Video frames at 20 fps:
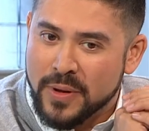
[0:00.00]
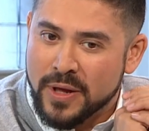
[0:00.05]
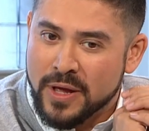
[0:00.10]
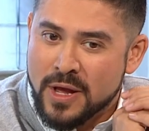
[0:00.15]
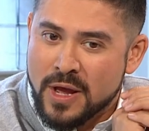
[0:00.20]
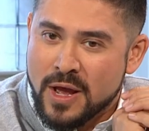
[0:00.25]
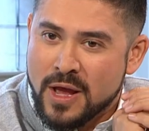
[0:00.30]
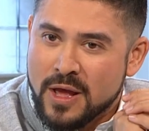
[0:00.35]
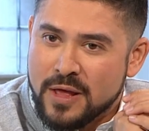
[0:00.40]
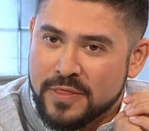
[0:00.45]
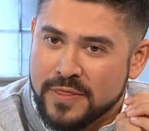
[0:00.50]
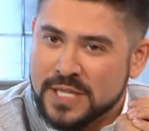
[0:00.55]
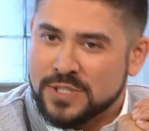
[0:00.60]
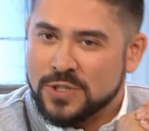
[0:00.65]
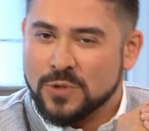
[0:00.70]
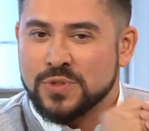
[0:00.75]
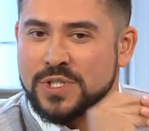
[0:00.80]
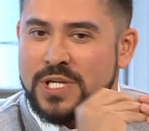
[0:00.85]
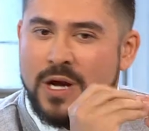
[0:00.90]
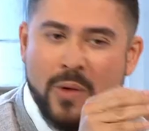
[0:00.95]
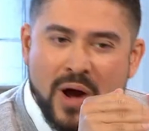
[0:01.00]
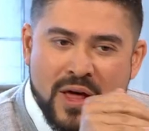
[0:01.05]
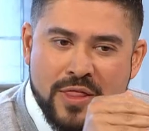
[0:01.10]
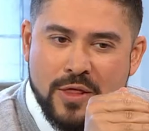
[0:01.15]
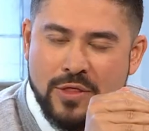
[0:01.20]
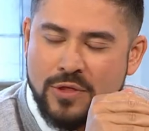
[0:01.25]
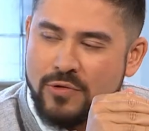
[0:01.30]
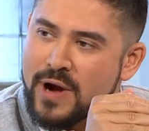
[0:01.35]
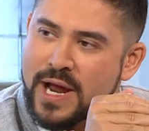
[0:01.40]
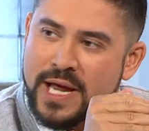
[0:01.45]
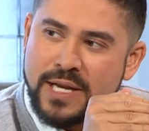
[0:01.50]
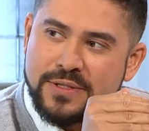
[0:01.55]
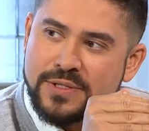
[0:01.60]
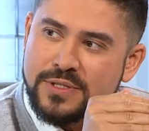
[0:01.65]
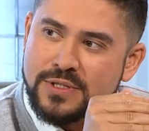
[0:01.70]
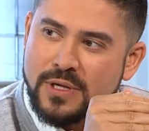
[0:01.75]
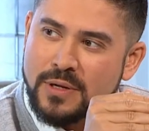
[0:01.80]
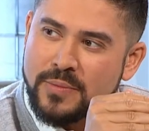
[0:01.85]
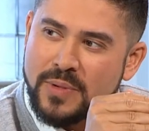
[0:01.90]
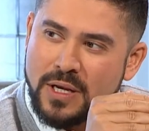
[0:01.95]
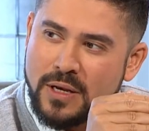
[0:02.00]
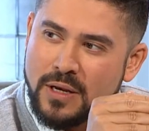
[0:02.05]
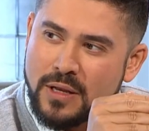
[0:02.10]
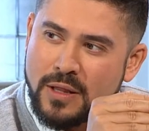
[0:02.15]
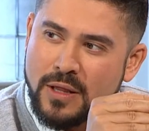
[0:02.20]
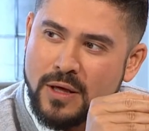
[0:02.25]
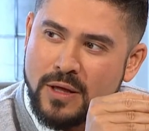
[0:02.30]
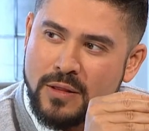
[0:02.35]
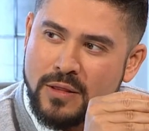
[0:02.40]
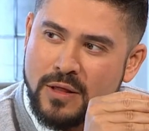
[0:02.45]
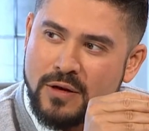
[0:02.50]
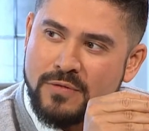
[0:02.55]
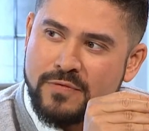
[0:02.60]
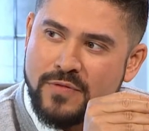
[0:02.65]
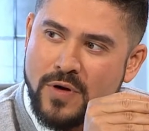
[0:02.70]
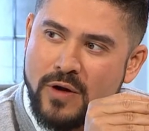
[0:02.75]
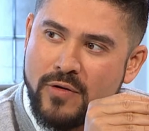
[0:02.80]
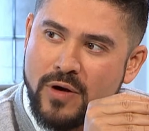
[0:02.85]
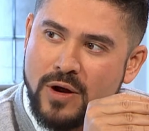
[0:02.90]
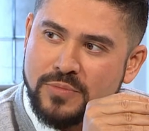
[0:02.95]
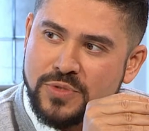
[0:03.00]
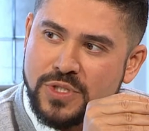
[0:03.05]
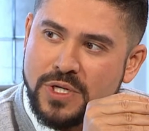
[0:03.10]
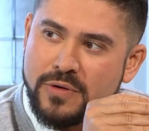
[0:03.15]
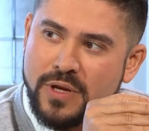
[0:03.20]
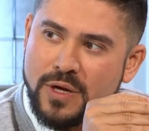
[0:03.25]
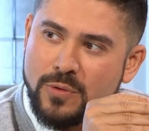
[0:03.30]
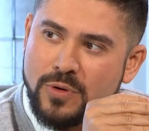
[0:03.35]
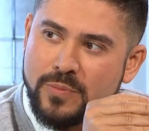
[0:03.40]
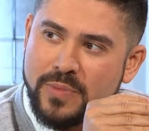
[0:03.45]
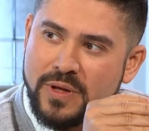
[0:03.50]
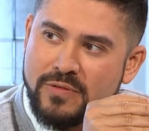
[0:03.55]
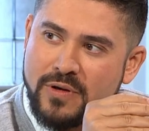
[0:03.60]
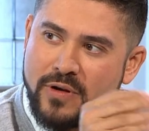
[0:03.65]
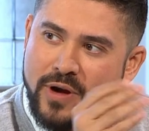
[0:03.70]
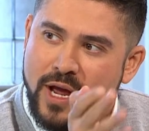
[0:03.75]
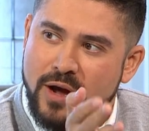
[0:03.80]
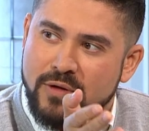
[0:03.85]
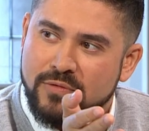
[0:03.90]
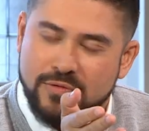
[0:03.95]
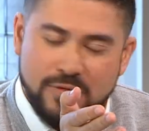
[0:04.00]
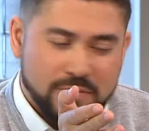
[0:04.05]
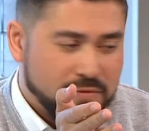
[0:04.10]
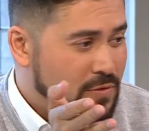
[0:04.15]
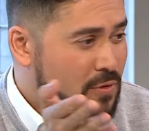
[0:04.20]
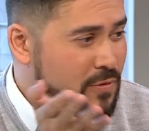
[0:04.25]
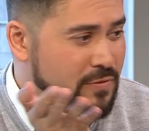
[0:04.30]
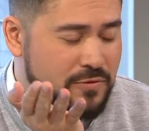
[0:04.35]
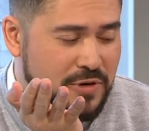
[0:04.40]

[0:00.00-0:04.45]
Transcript: But there's also other threats I mean, that, that a firearms unit would be very helpful for.